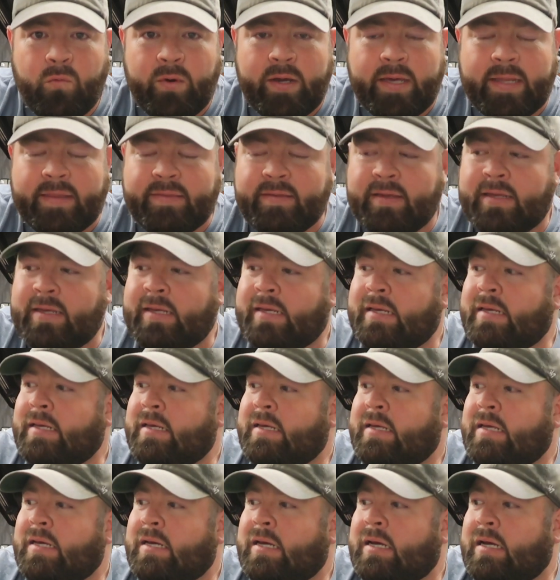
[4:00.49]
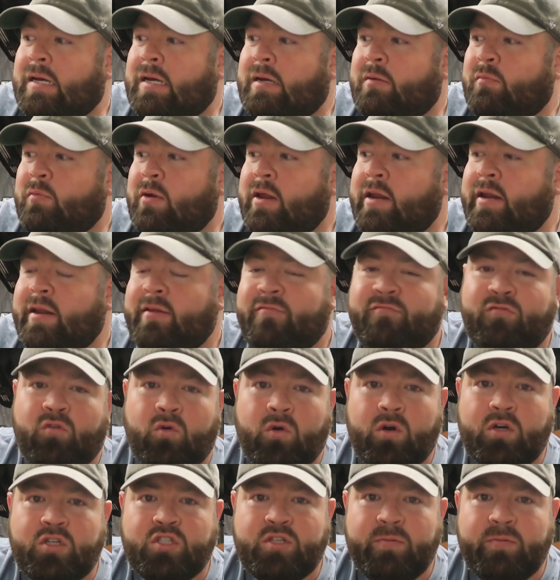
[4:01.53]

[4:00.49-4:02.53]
with, uh, ready for